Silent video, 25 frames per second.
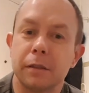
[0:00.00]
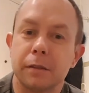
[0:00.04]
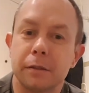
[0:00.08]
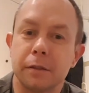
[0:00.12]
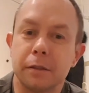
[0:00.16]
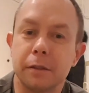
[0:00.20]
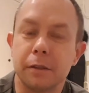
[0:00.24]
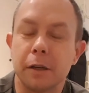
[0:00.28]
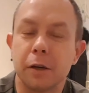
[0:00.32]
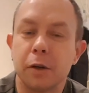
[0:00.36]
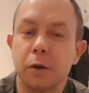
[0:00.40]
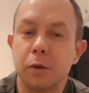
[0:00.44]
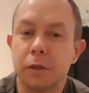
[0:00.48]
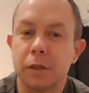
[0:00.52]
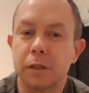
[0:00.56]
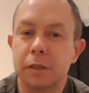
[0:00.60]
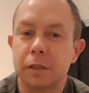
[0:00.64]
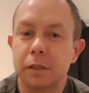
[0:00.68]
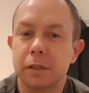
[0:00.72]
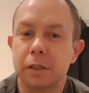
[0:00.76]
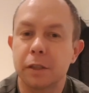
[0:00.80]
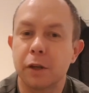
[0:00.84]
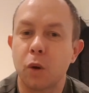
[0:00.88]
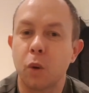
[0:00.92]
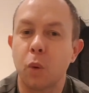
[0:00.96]
You know,
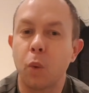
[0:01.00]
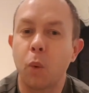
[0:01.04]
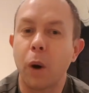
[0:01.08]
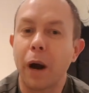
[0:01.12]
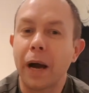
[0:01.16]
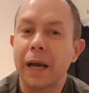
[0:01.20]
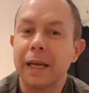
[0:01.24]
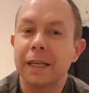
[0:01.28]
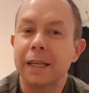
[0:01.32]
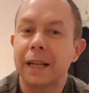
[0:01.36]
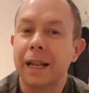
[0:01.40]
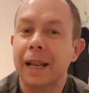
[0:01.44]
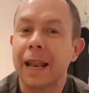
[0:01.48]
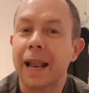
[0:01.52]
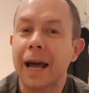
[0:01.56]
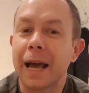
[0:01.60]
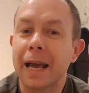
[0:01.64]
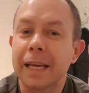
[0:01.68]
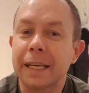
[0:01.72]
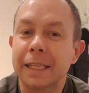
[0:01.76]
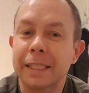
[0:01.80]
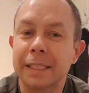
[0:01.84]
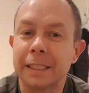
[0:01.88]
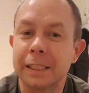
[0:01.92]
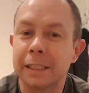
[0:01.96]
it's quiet
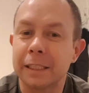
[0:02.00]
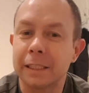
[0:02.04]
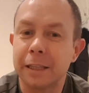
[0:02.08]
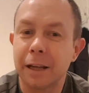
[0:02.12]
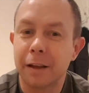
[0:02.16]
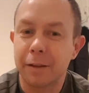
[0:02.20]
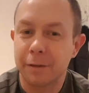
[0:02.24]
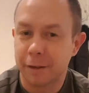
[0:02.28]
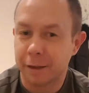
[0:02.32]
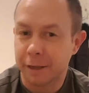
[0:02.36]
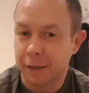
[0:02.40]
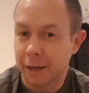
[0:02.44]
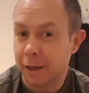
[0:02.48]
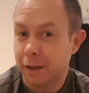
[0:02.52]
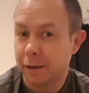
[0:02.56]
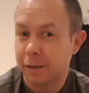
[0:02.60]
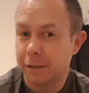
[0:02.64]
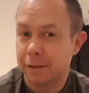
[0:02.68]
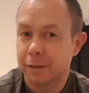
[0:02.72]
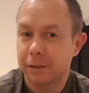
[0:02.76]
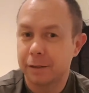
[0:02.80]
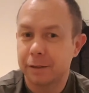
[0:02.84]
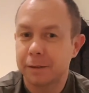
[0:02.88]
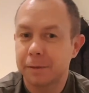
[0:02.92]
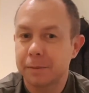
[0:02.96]
like nothing
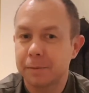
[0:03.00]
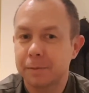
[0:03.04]
else.